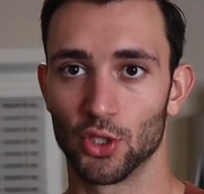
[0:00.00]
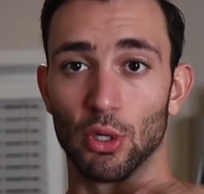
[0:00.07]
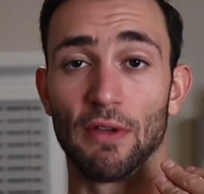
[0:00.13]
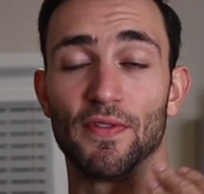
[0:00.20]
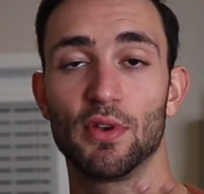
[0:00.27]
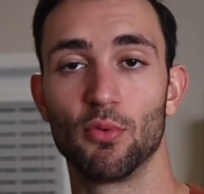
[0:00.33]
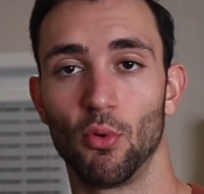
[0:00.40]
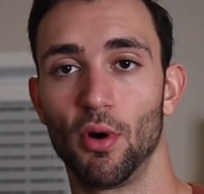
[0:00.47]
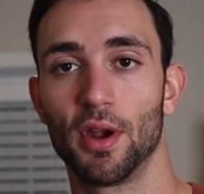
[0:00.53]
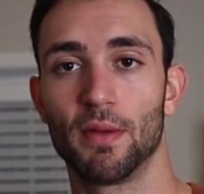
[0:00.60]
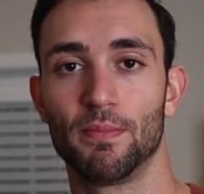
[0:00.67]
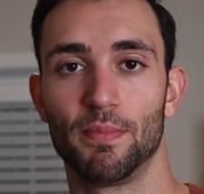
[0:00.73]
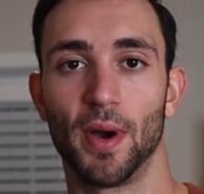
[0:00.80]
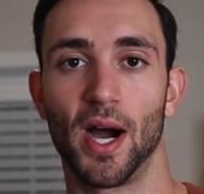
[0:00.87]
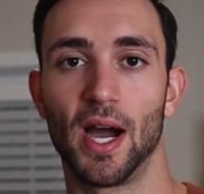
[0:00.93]
So if you wanna
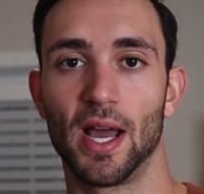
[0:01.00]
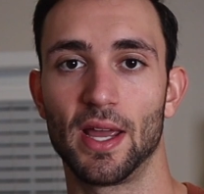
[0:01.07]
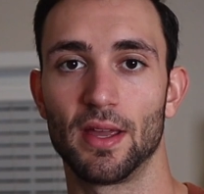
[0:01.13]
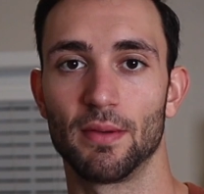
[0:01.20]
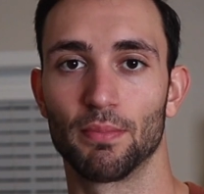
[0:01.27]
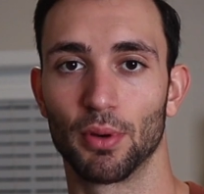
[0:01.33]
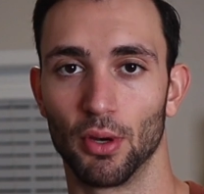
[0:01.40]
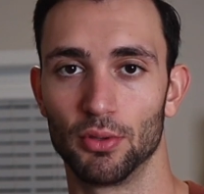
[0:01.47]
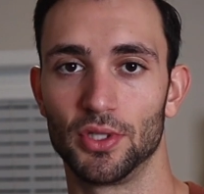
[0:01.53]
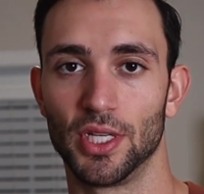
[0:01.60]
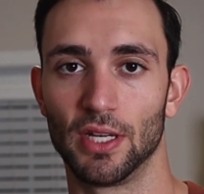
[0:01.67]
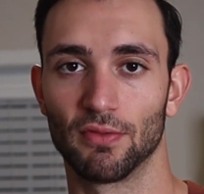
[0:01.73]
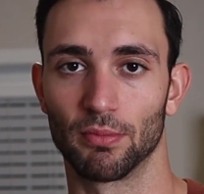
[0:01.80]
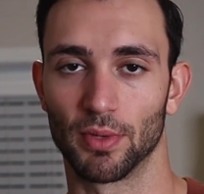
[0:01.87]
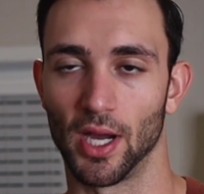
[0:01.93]
buy
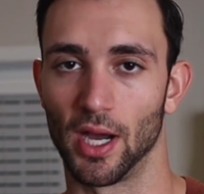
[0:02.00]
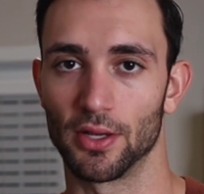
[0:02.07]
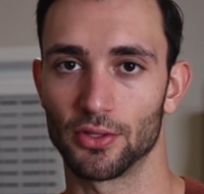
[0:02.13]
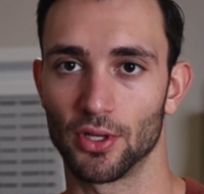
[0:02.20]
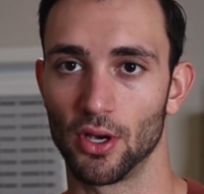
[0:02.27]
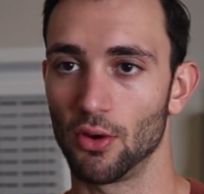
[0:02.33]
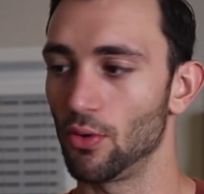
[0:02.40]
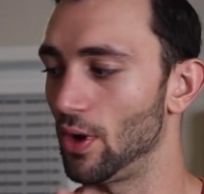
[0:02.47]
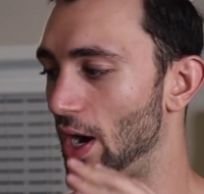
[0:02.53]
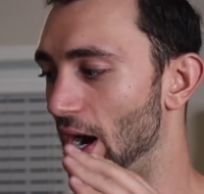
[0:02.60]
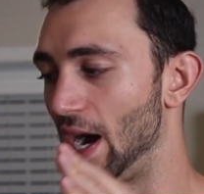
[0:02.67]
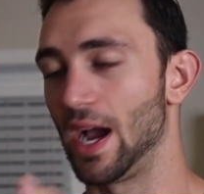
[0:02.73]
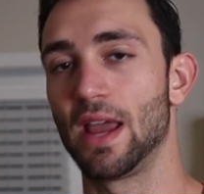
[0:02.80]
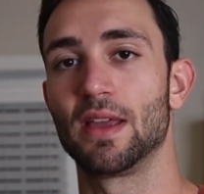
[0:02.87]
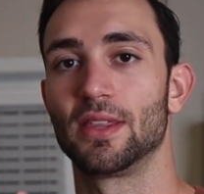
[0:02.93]
protein from Costco,
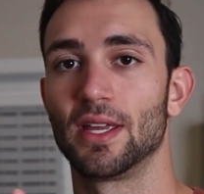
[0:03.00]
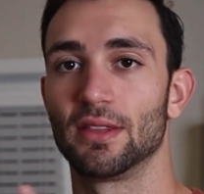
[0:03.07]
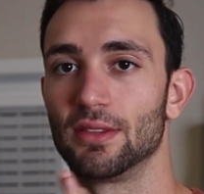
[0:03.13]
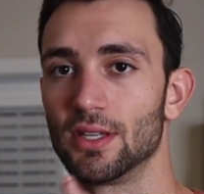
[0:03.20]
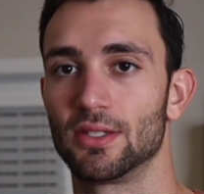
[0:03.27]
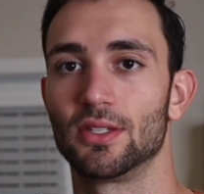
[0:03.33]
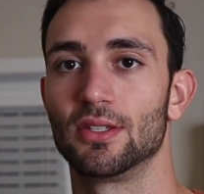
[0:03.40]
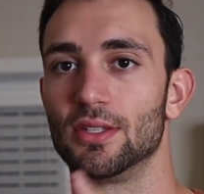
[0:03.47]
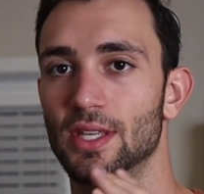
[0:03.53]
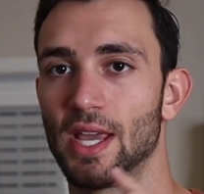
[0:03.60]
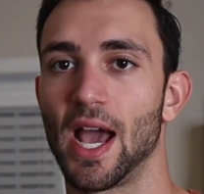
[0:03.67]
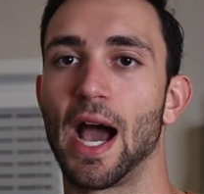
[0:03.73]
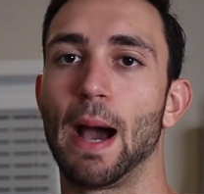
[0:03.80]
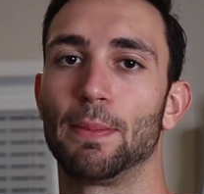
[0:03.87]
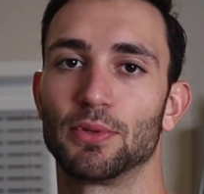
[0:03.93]
I think this is the
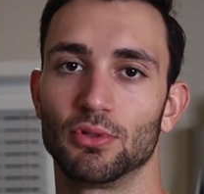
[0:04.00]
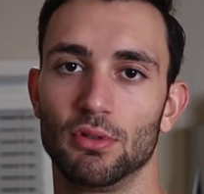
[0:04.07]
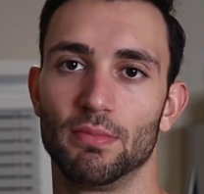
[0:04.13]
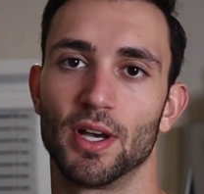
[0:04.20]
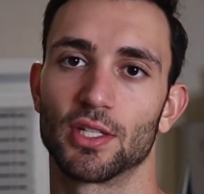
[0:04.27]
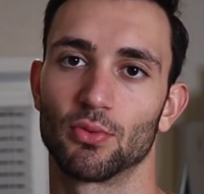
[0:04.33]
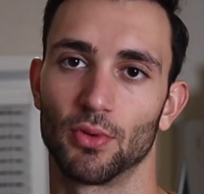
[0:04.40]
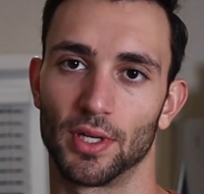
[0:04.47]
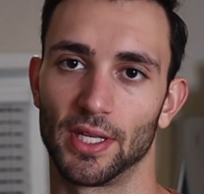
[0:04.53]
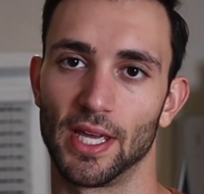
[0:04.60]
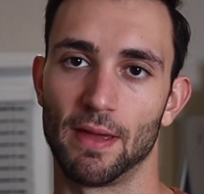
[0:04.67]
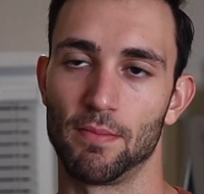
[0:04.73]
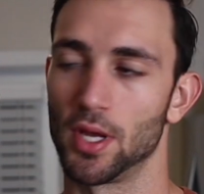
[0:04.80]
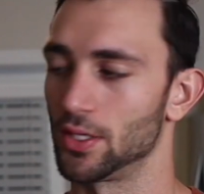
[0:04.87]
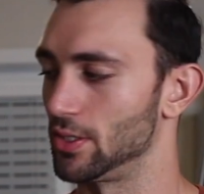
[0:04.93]
absolute best one to
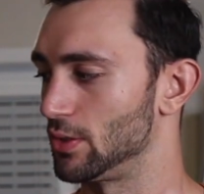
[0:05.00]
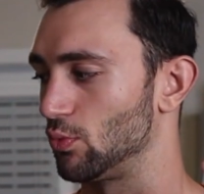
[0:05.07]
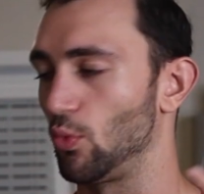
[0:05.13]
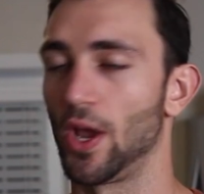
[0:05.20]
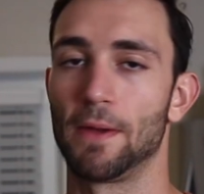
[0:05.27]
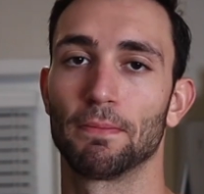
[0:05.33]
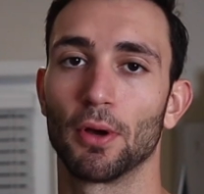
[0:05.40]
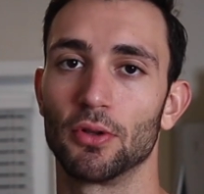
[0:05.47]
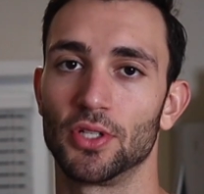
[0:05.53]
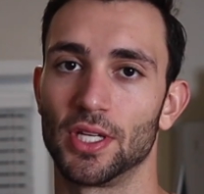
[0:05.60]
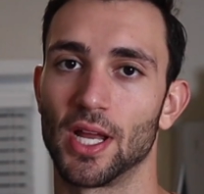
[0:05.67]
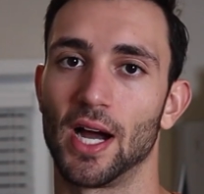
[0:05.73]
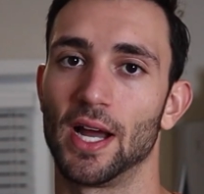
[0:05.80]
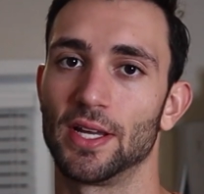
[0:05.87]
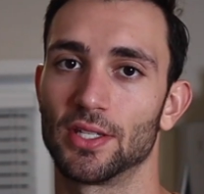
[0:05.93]
get because it's whey
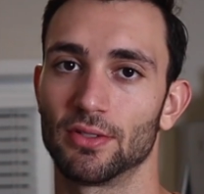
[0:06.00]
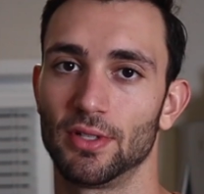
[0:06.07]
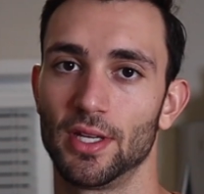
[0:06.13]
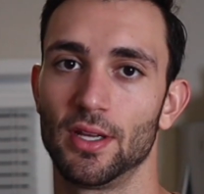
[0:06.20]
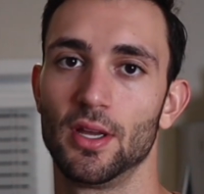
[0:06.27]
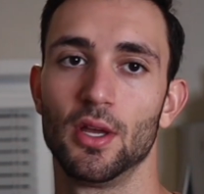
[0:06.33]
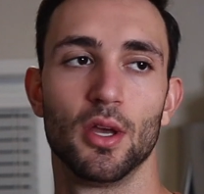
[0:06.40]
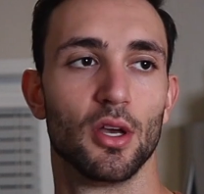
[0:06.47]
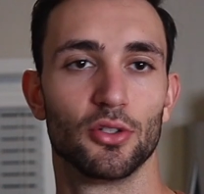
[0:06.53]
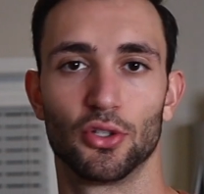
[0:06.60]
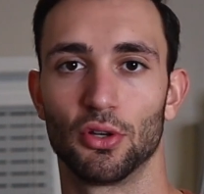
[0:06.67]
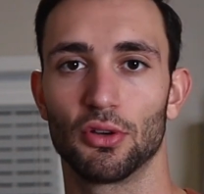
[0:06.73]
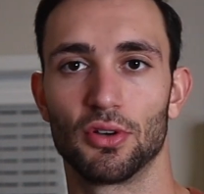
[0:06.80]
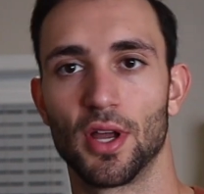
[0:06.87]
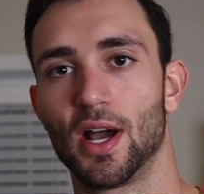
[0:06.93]
protein isolate. So
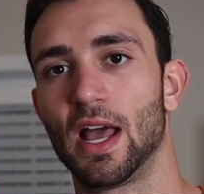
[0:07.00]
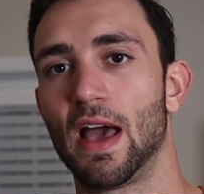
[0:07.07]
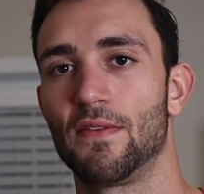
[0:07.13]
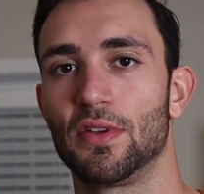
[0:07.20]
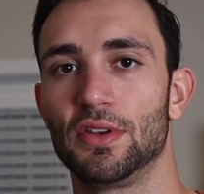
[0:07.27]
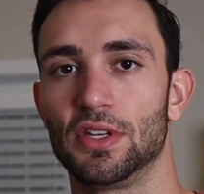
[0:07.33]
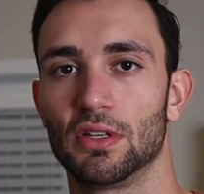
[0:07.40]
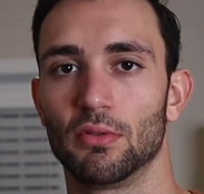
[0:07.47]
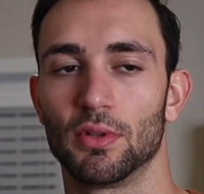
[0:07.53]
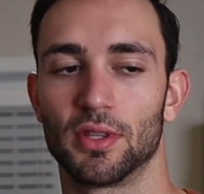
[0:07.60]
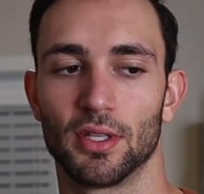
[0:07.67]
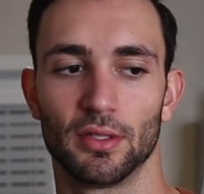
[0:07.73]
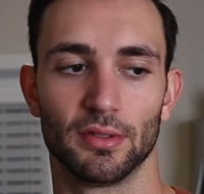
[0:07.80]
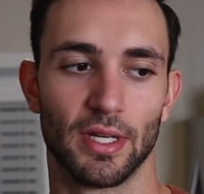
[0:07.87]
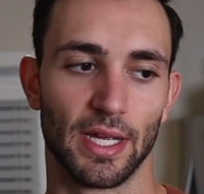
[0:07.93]
you're not having to deal with
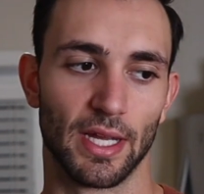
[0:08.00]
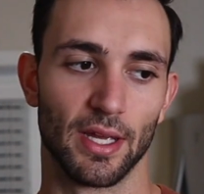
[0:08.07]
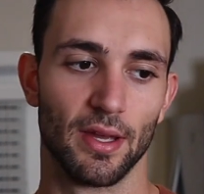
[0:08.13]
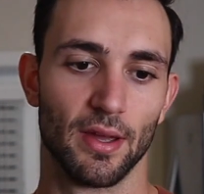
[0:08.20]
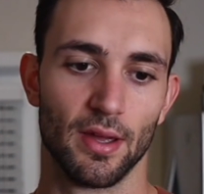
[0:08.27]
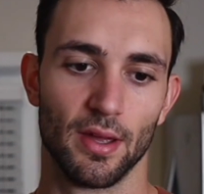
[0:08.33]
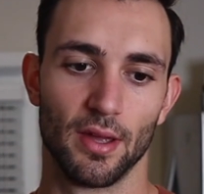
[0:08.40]
the like